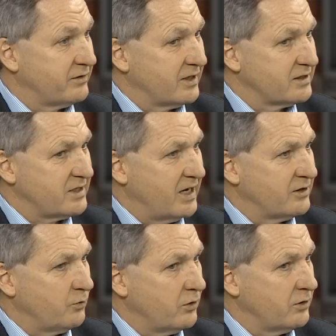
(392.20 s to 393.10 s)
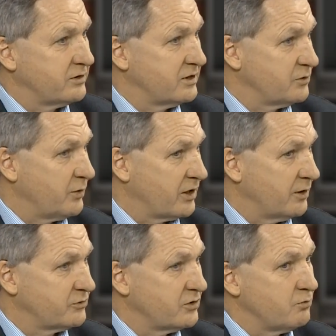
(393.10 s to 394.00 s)
fast, and the world needs to wake
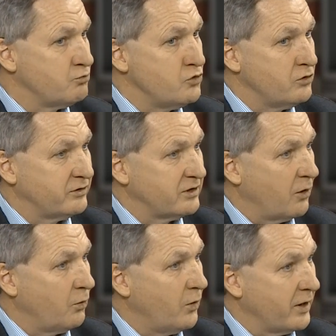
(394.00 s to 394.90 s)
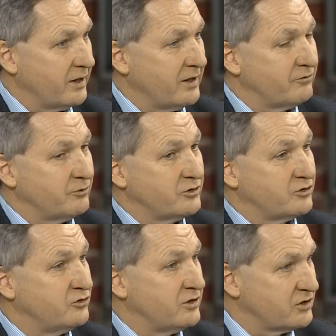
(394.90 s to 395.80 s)
up to moving away from the
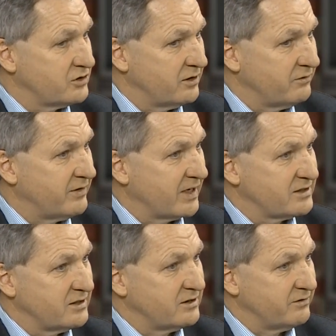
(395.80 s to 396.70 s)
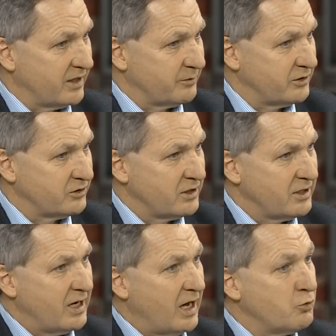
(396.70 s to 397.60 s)
traditional vaccine development
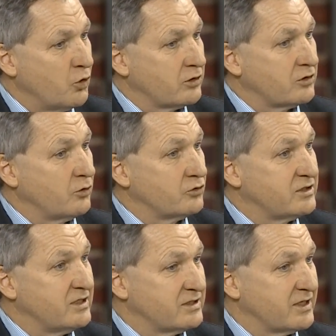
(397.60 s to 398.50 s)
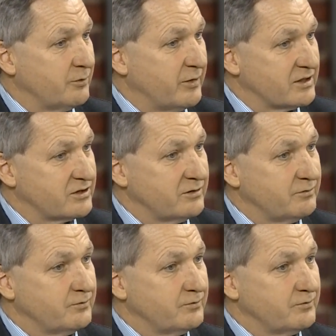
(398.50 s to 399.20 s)
and more go T-cell based.